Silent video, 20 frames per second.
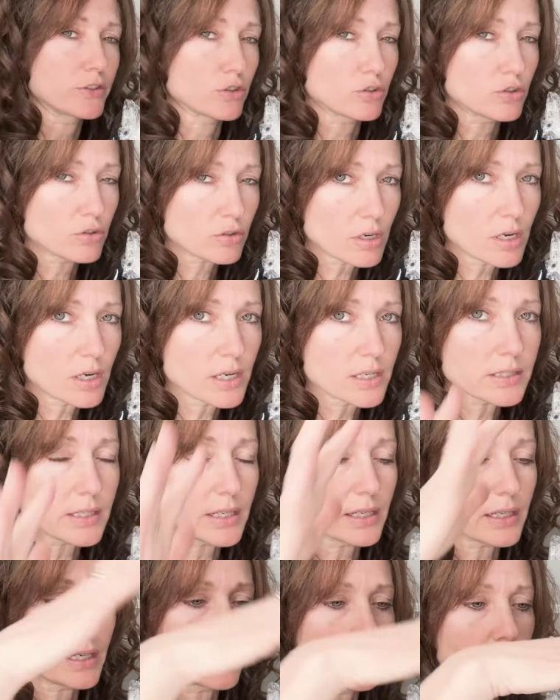of straws and
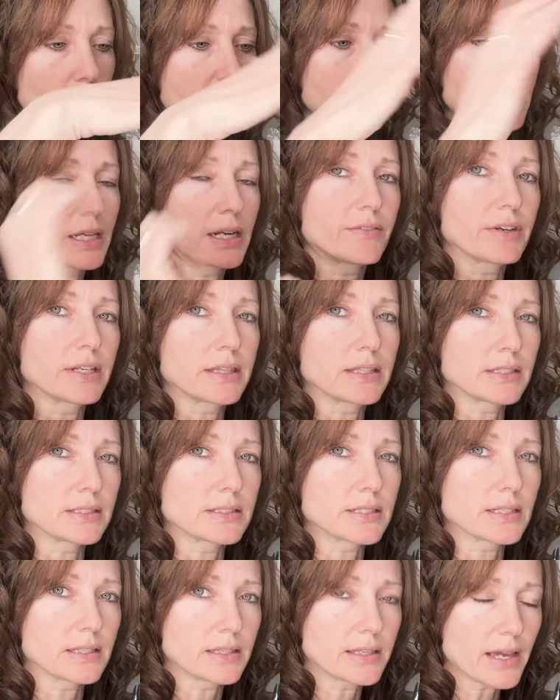I kind of want to get everything
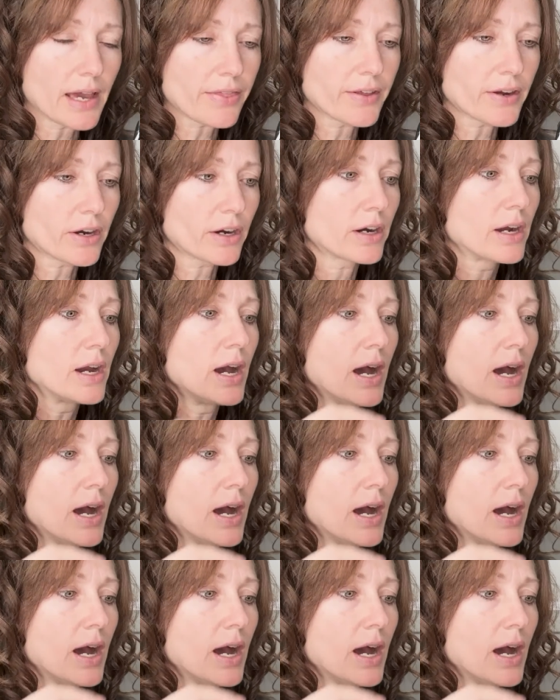together.